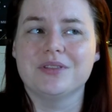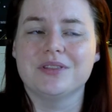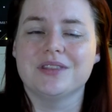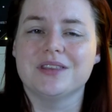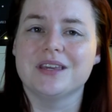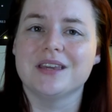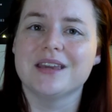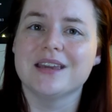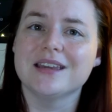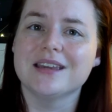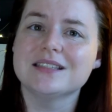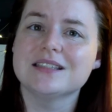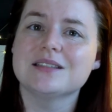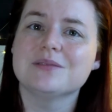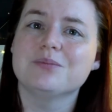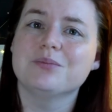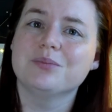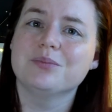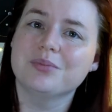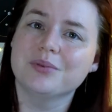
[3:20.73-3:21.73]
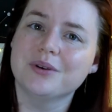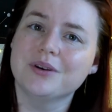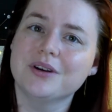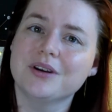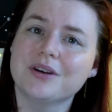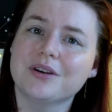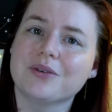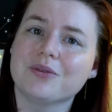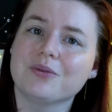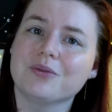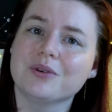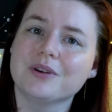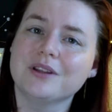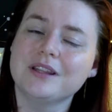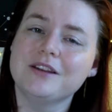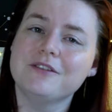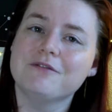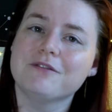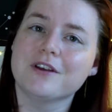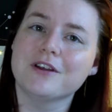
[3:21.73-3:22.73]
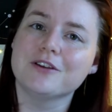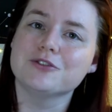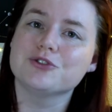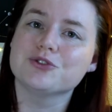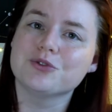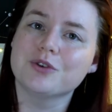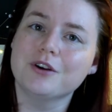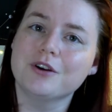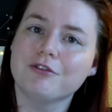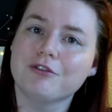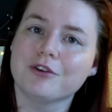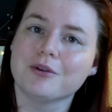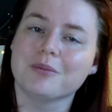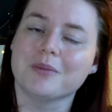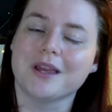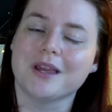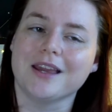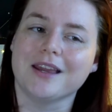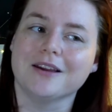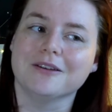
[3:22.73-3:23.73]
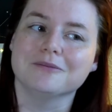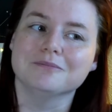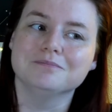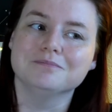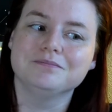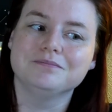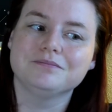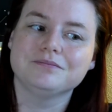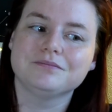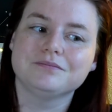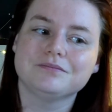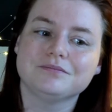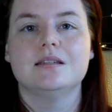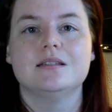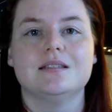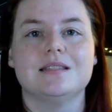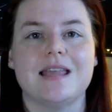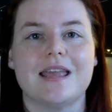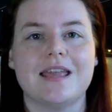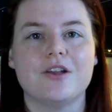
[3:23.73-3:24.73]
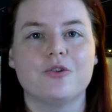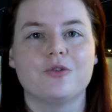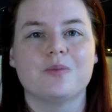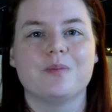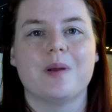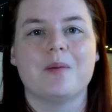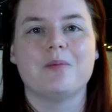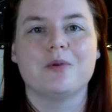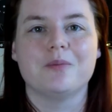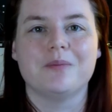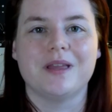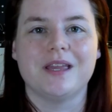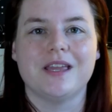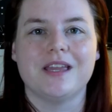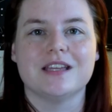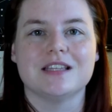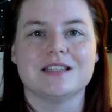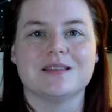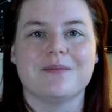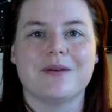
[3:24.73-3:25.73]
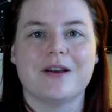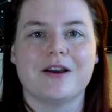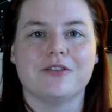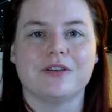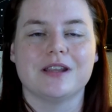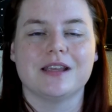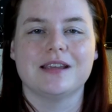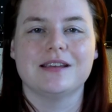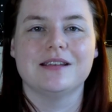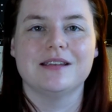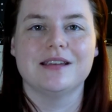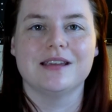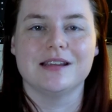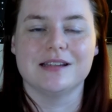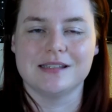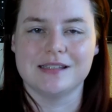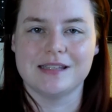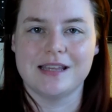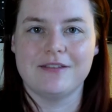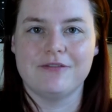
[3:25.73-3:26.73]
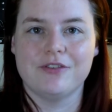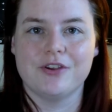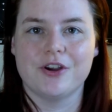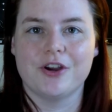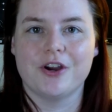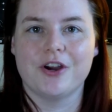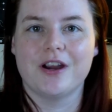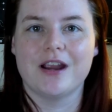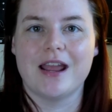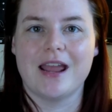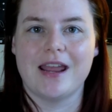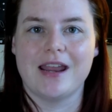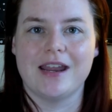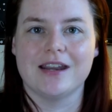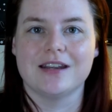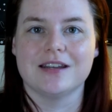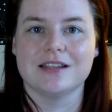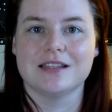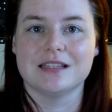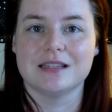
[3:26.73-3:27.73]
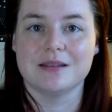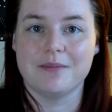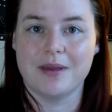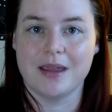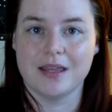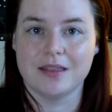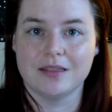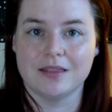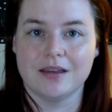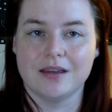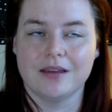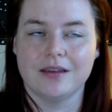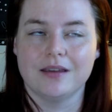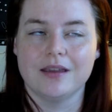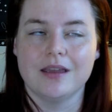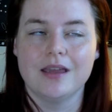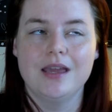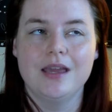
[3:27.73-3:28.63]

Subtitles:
His book really fell short for me. Say You'll Remember Me is about Xavier and Samantha.